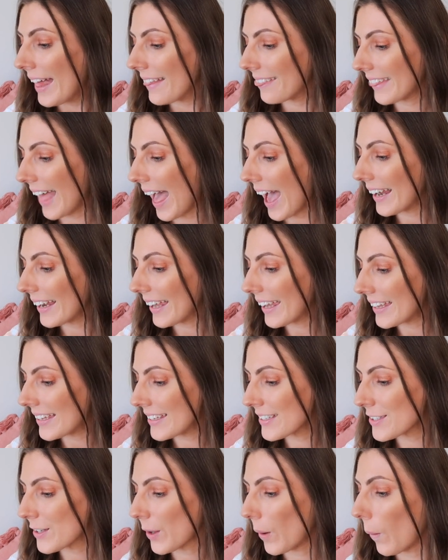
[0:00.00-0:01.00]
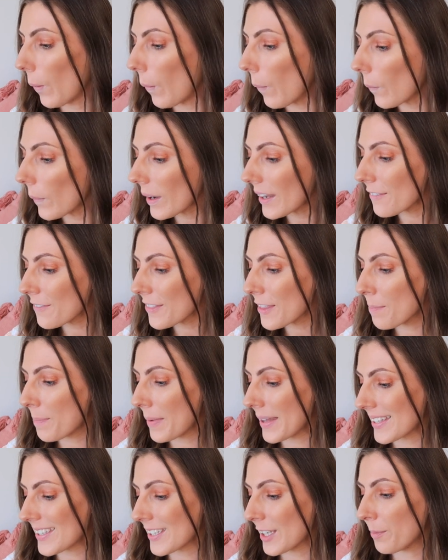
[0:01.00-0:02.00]
That is all of the
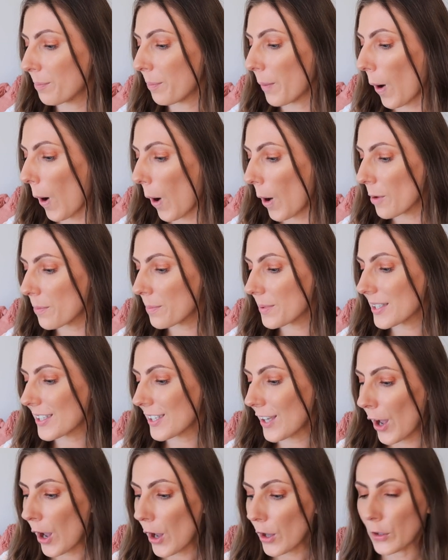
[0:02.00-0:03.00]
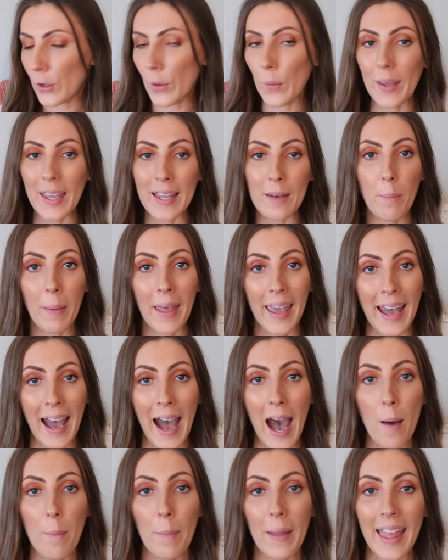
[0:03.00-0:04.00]
bits and bobs you can pick
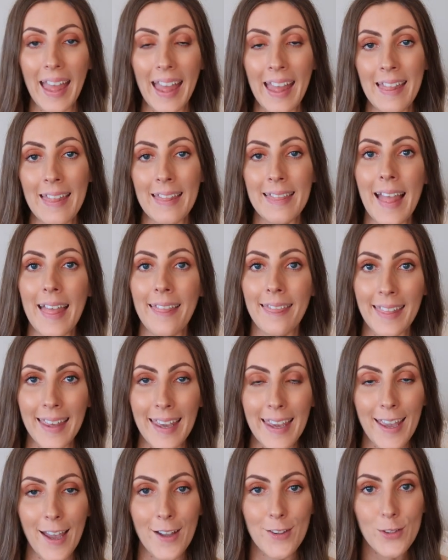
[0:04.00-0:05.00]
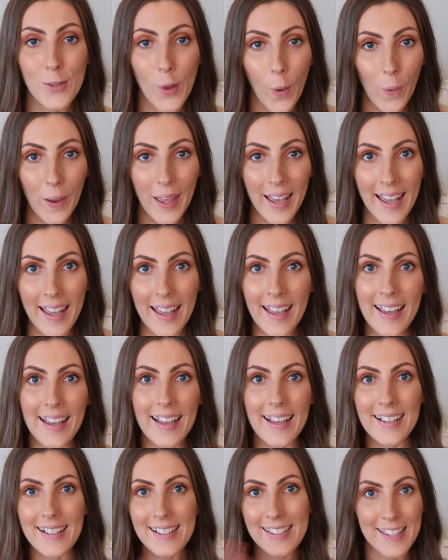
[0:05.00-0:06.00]
up in the dollar
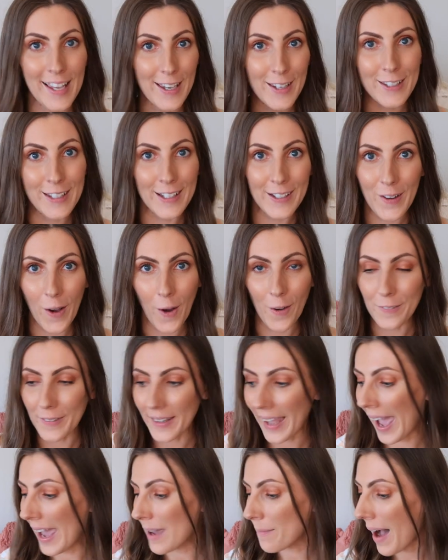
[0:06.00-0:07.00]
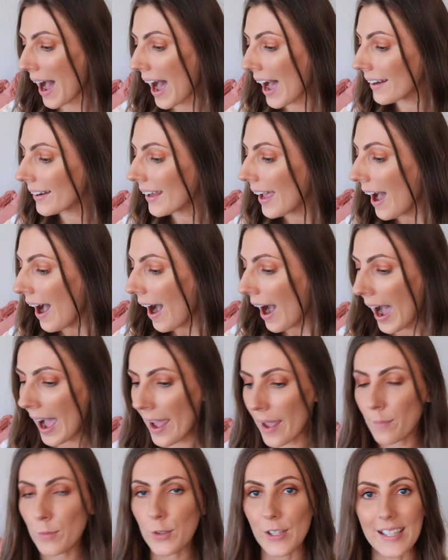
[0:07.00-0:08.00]
section of Kmart.
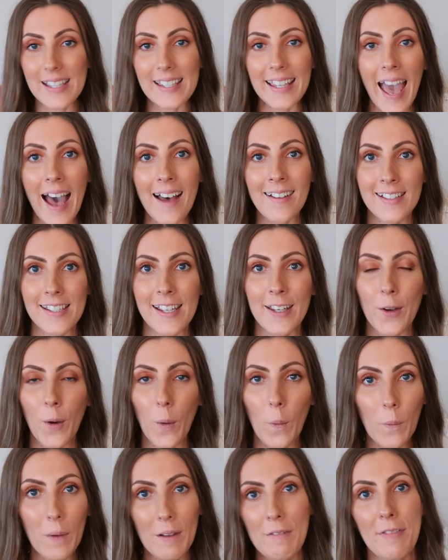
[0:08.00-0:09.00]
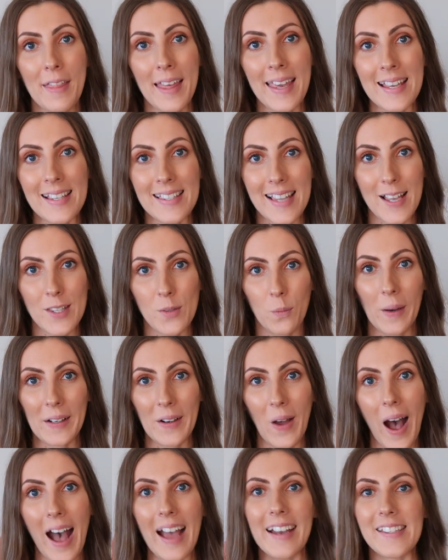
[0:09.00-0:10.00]
I am just counting all of these as
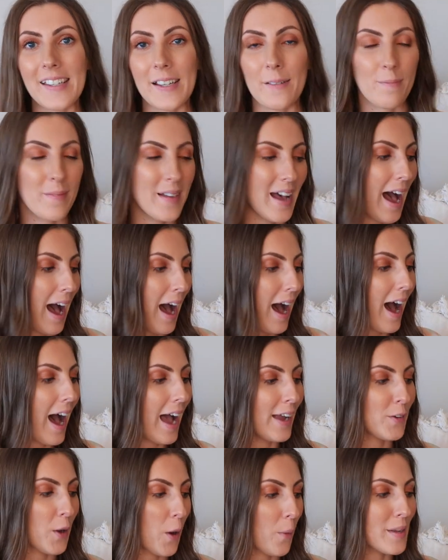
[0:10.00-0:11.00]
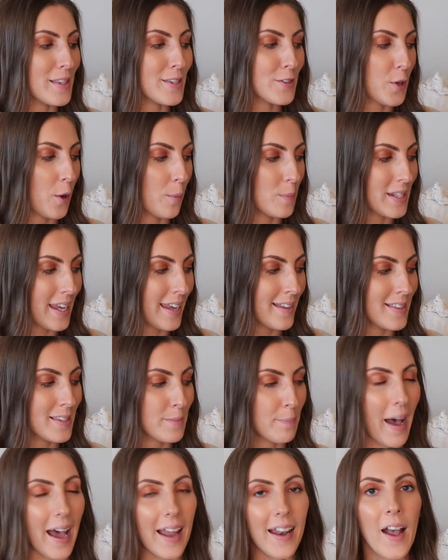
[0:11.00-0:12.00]
one item. I know it's top
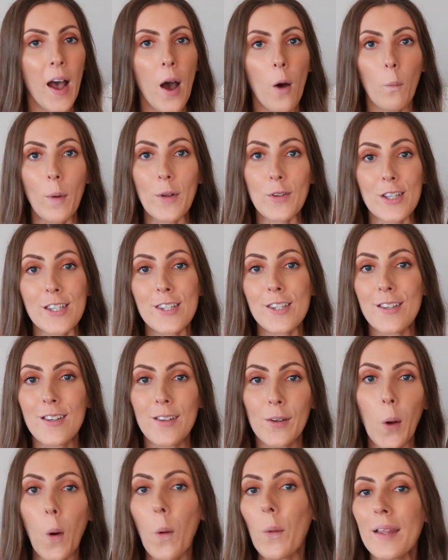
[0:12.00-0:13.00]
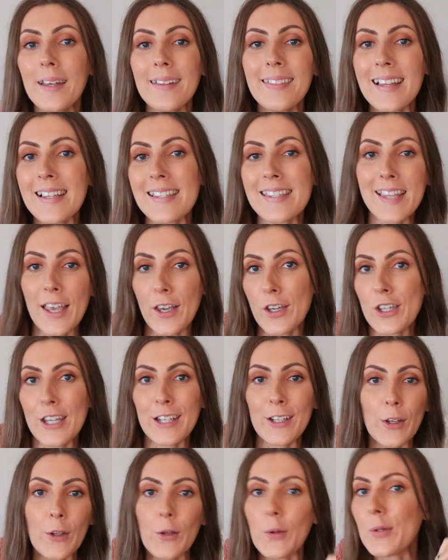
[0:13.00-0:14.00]
10s, but we're just calling this
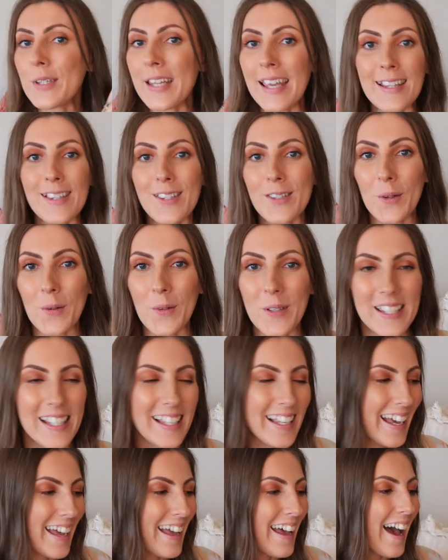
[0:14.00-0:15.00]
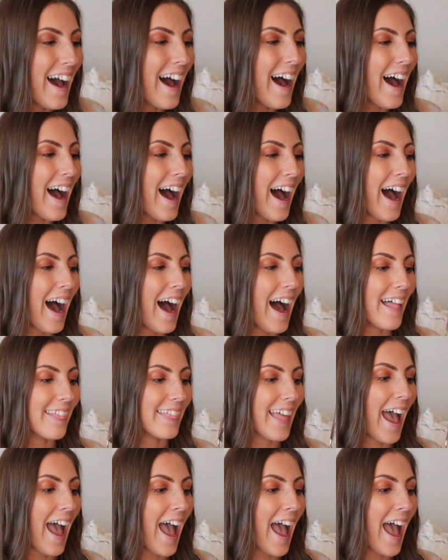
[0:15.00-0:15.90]
section utensils. The